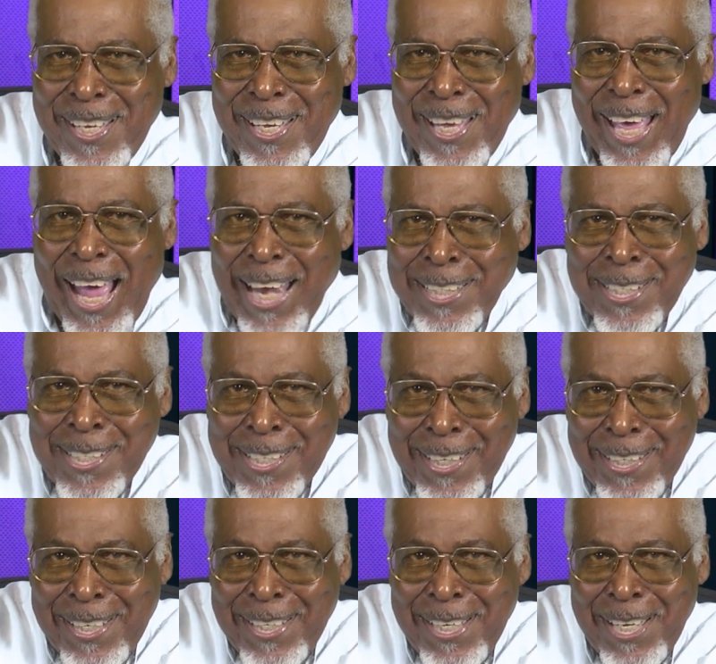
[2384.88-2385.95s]
and
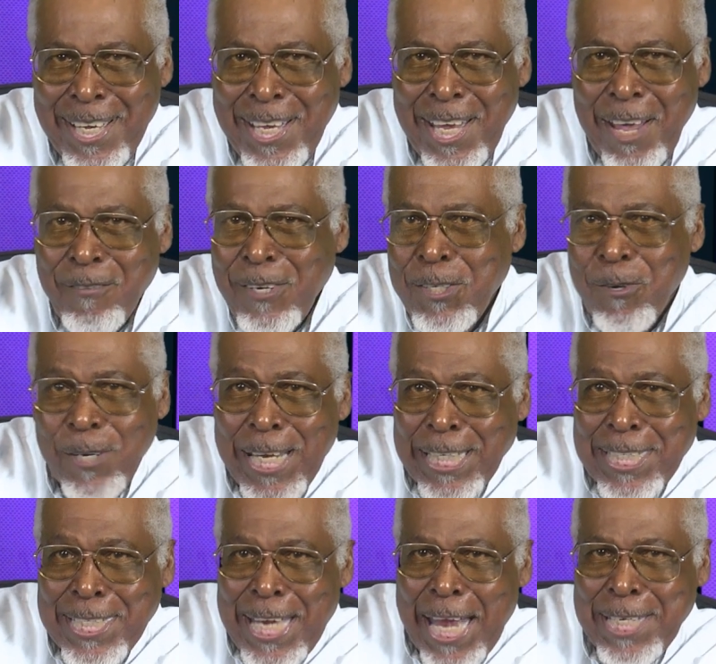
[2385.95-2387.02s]
even to an
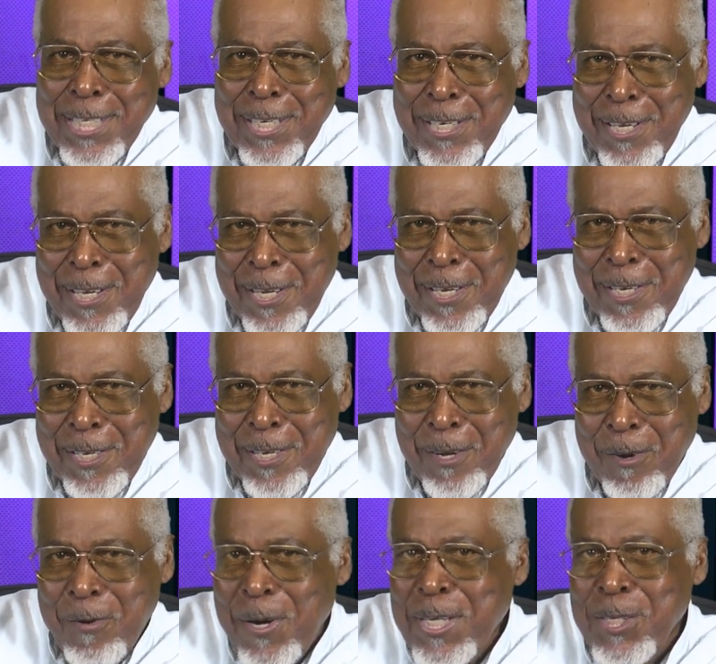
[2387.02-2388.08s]
extent, the
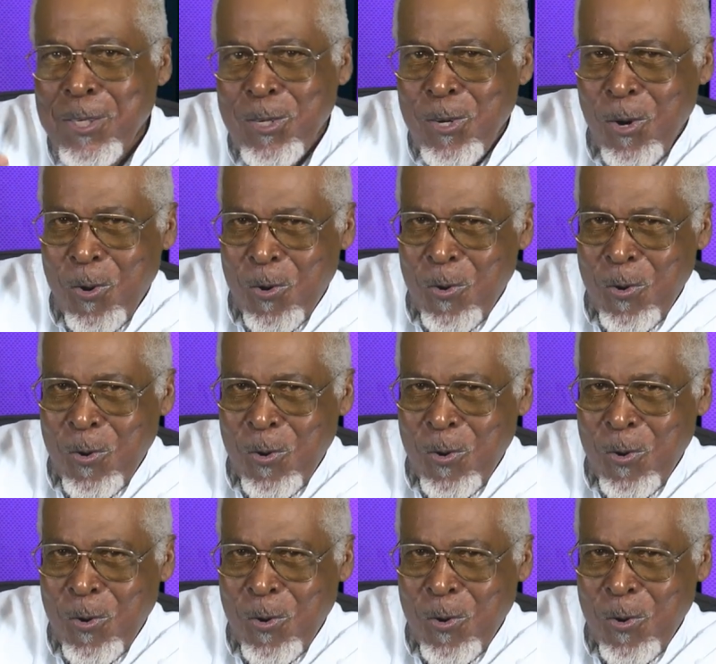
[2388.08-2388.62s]
Queen's Show,